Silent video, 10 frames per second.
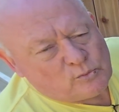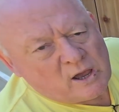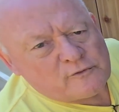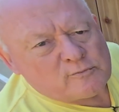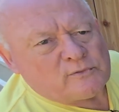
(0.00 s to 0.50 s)

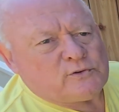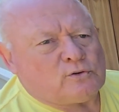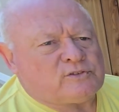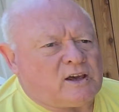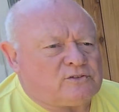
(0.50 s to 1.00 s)
away from the
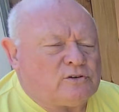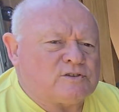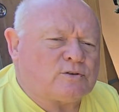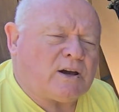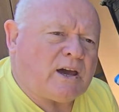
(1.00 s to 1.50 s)
fuel tank too.
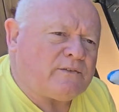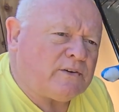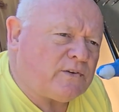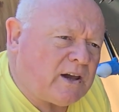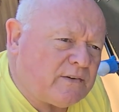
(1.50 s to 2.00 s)
So I have,
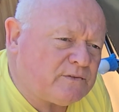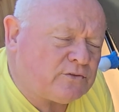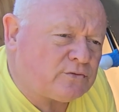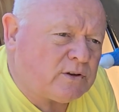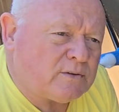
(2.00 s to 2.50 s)
if I have to
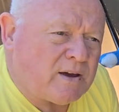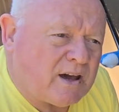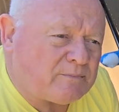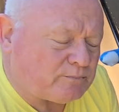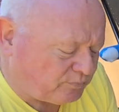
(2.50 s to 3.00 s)
drill them
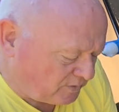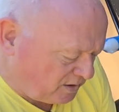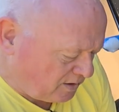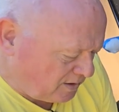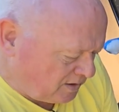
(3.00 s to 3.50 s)
out,
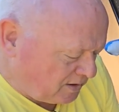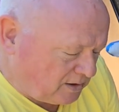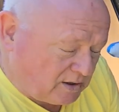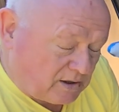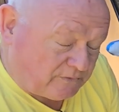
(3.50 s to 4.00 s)

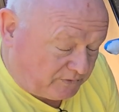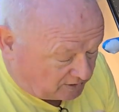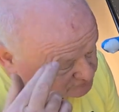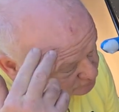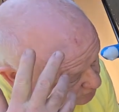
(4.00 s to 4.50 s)
uh,
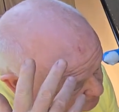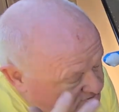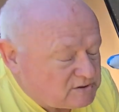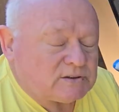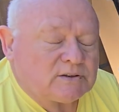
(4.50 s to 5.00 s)
fingers
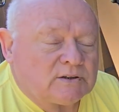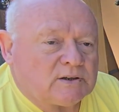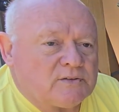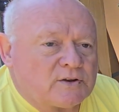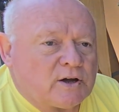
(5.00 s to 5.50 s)
crossed
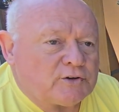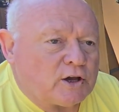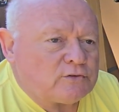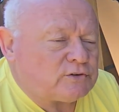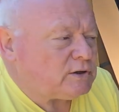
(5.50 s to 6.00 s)
uh, that I
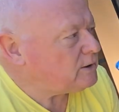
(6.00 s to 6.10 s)
don't,